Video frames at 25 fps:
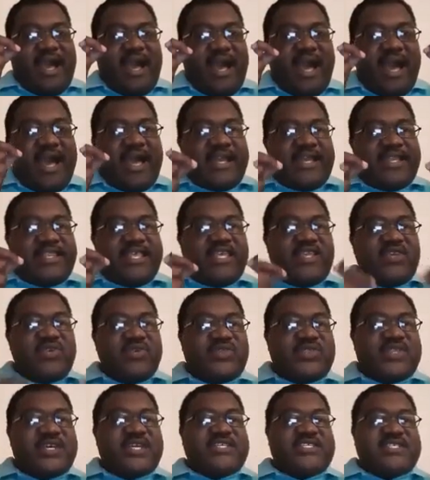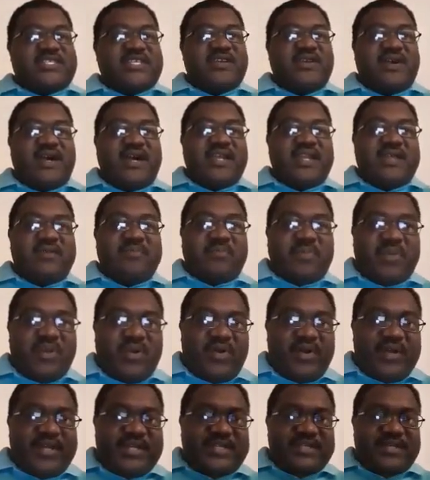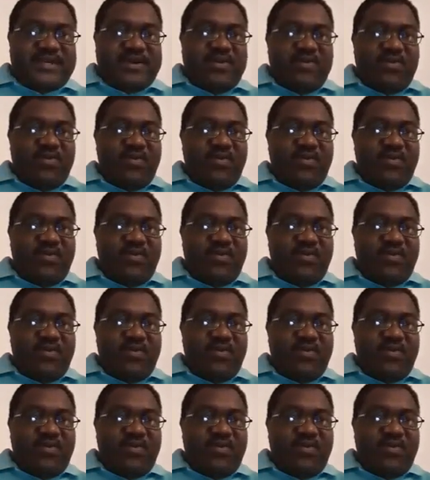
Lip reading: and the youth are still unemployed?